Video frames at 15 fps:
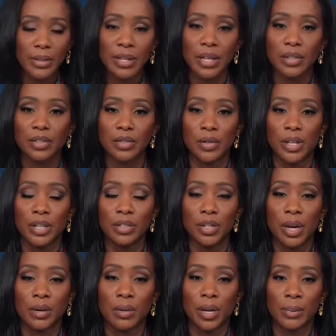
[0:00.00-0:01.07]
What about the industry
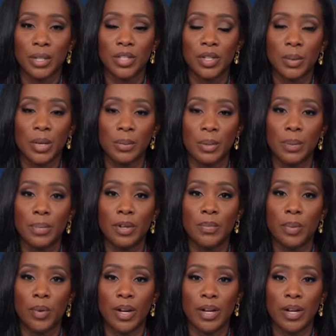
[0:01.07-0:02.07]
in general? I mean, so many people have